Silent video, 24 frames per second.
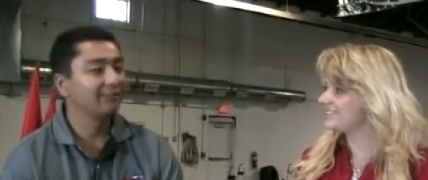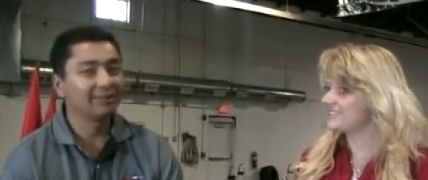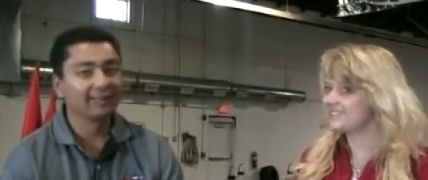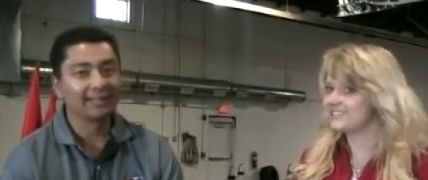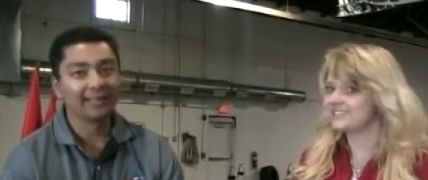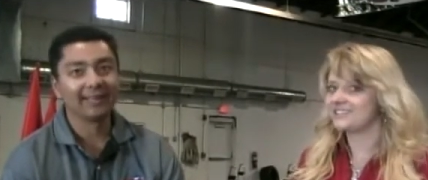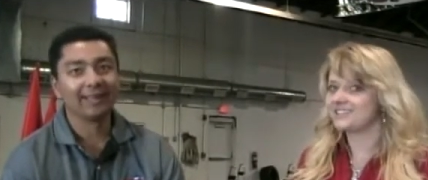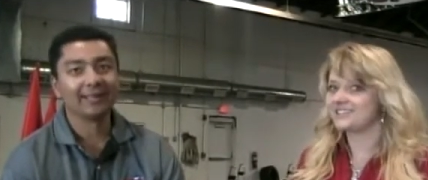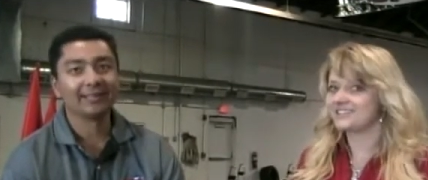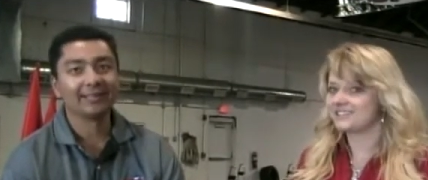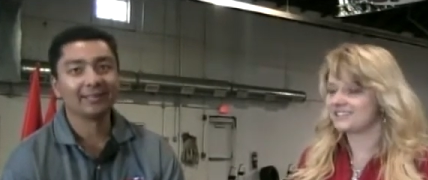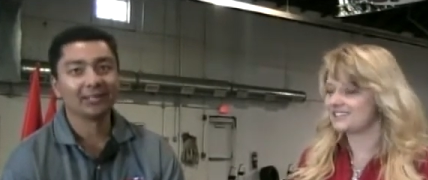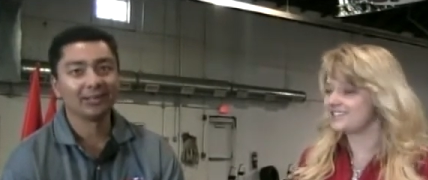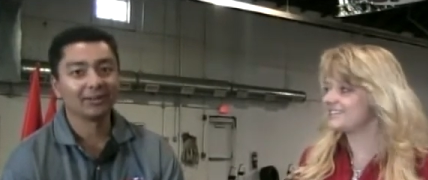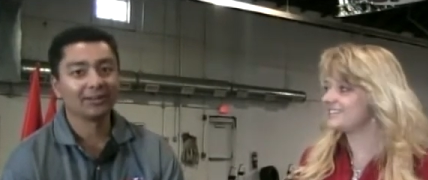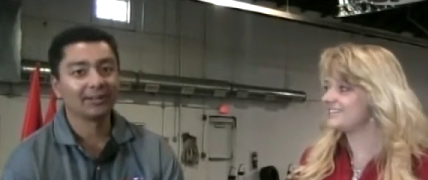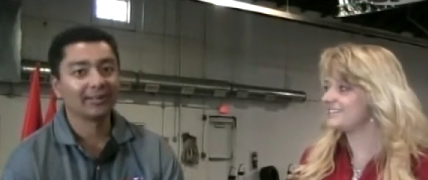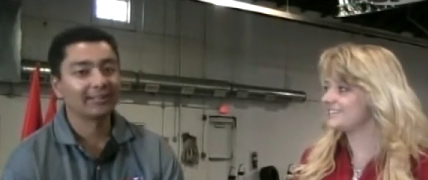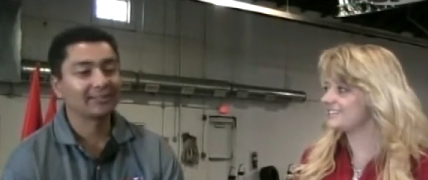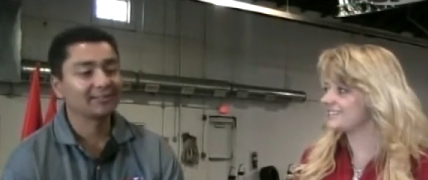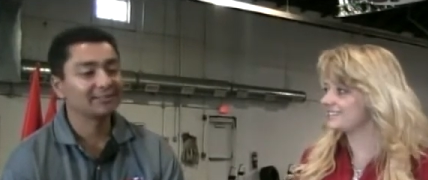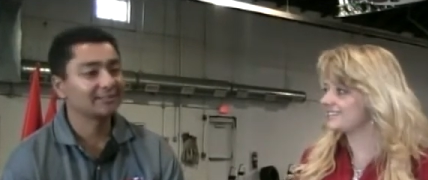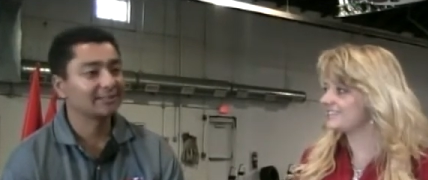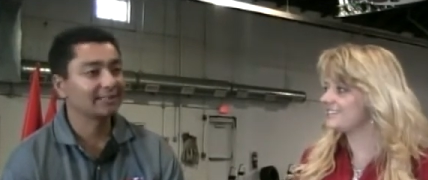Speaker 1: day, you know,
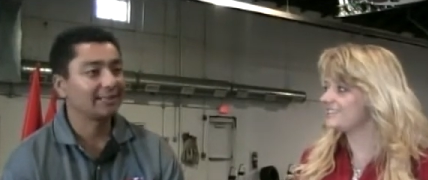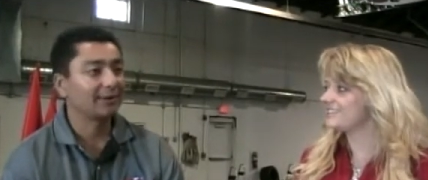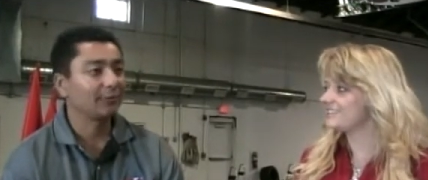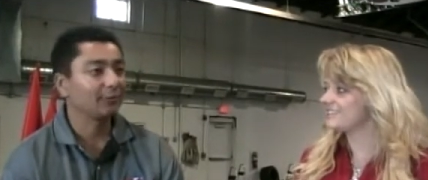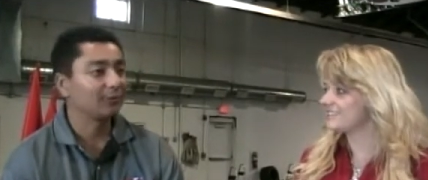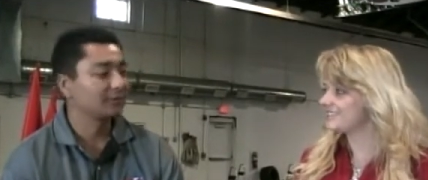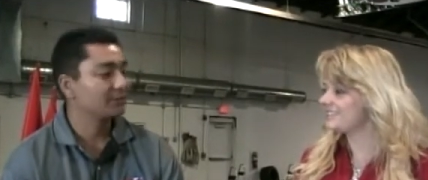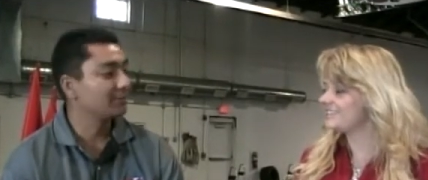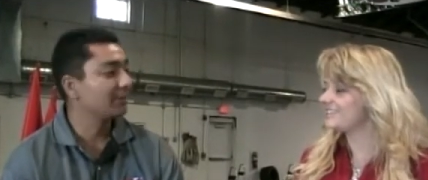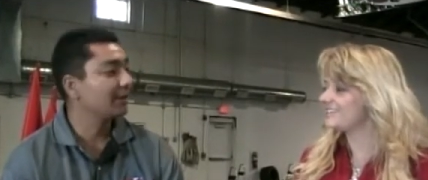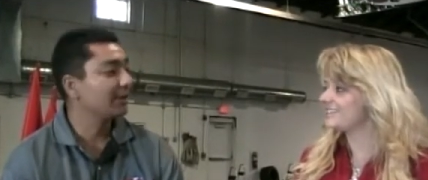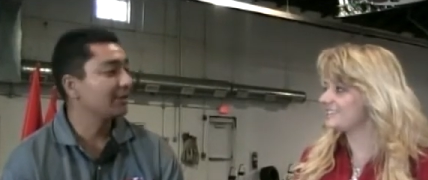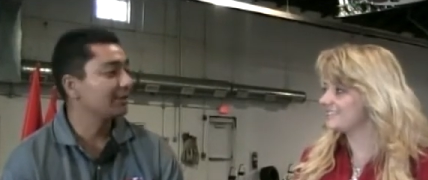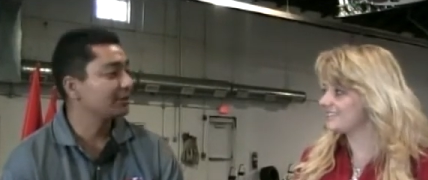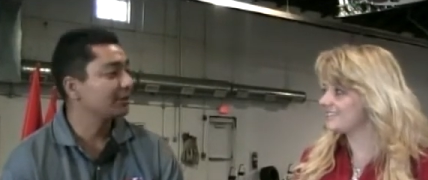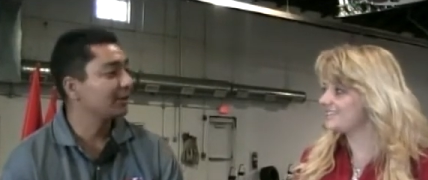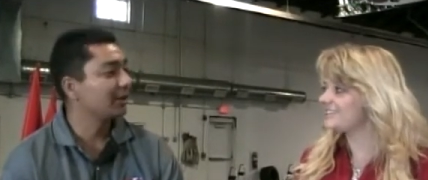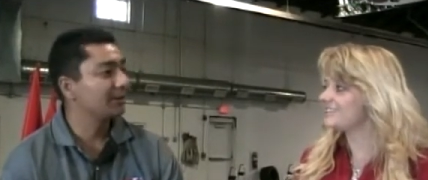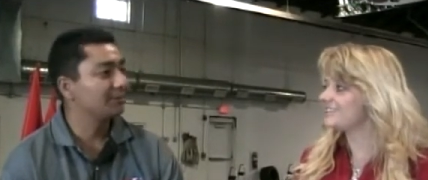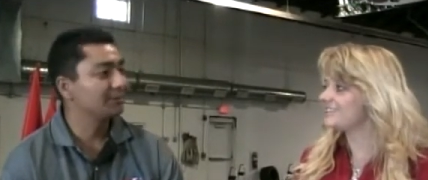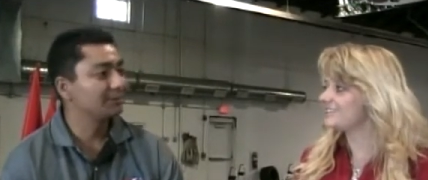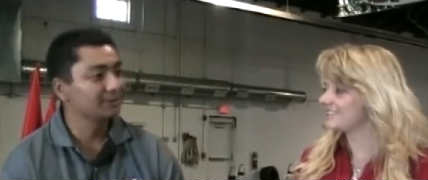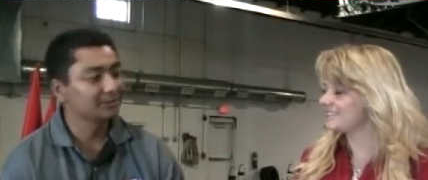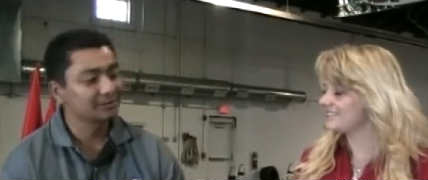that that was my
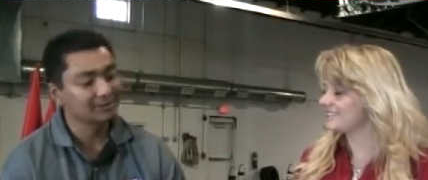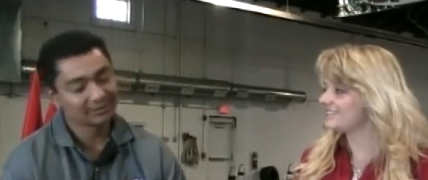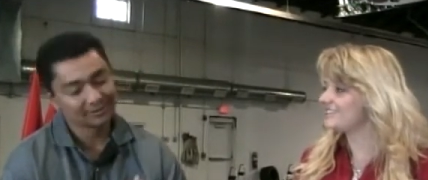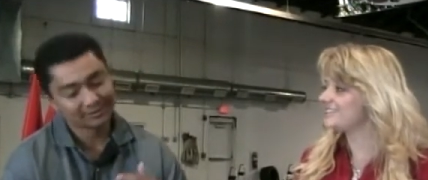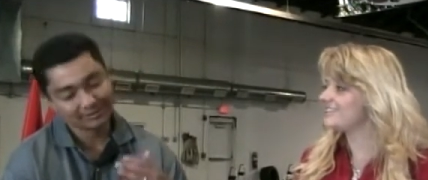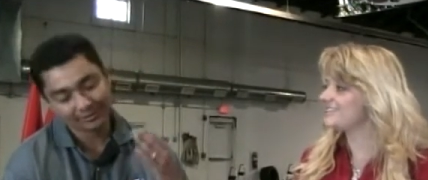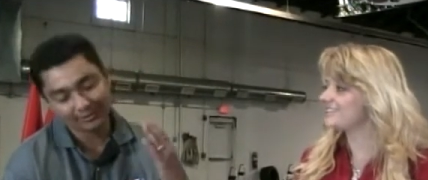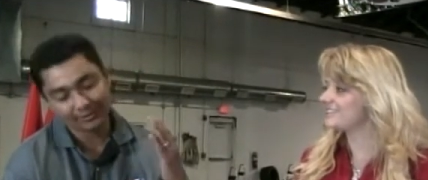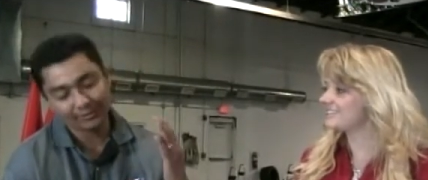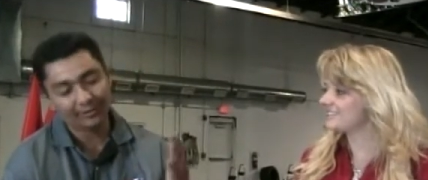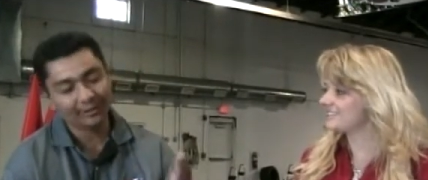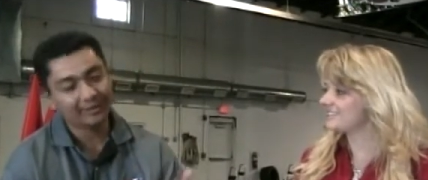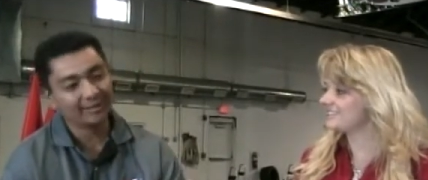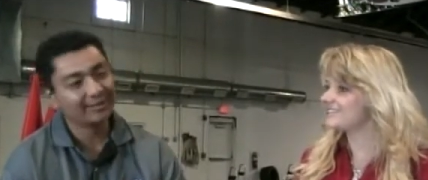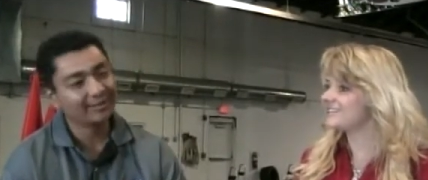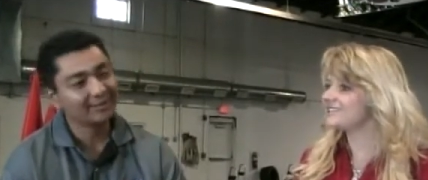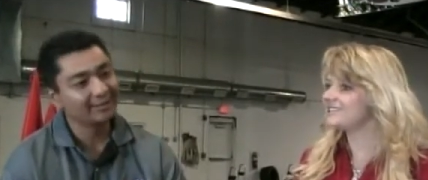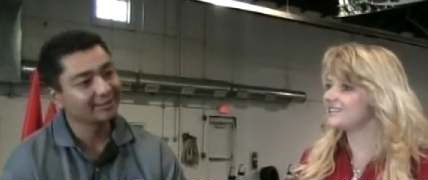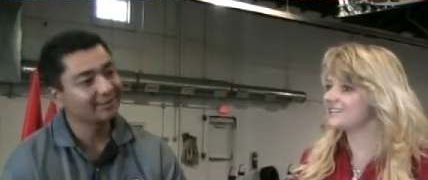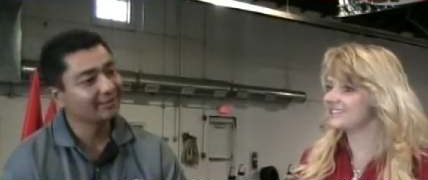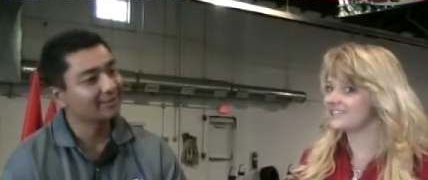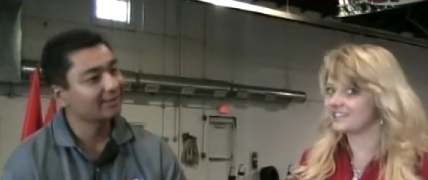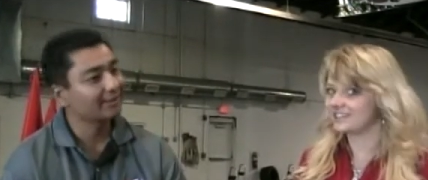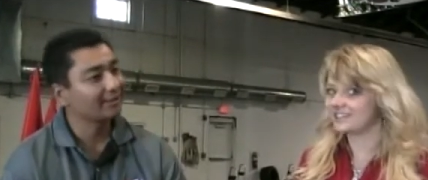job, just going
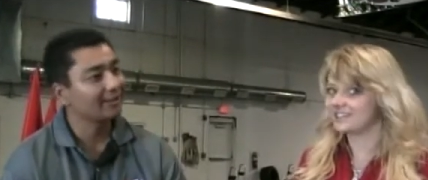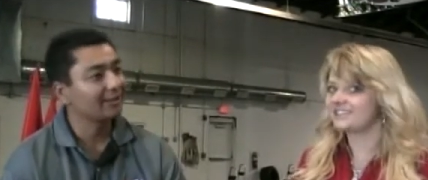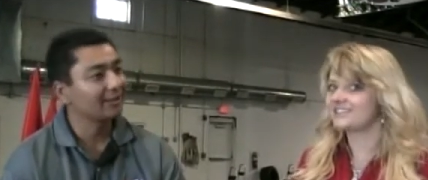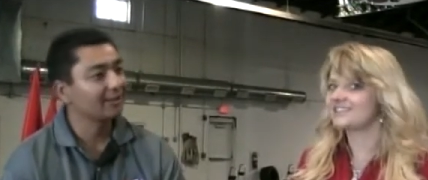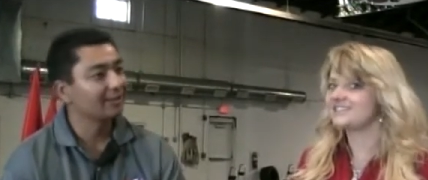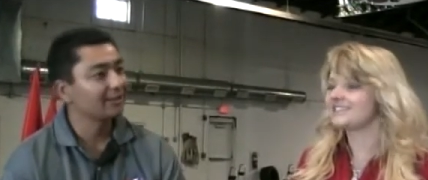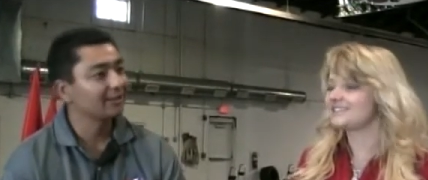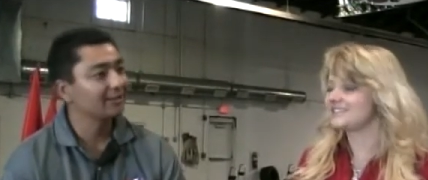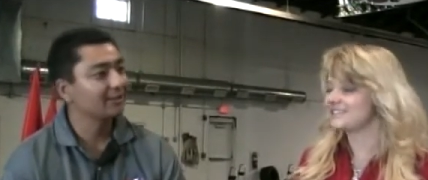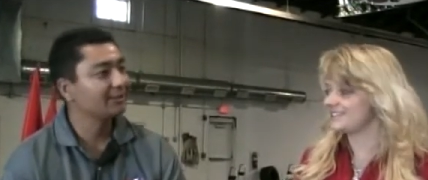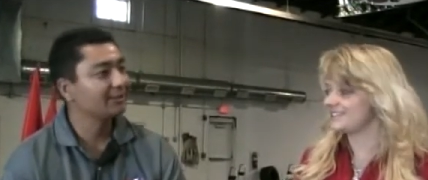in, clocking in,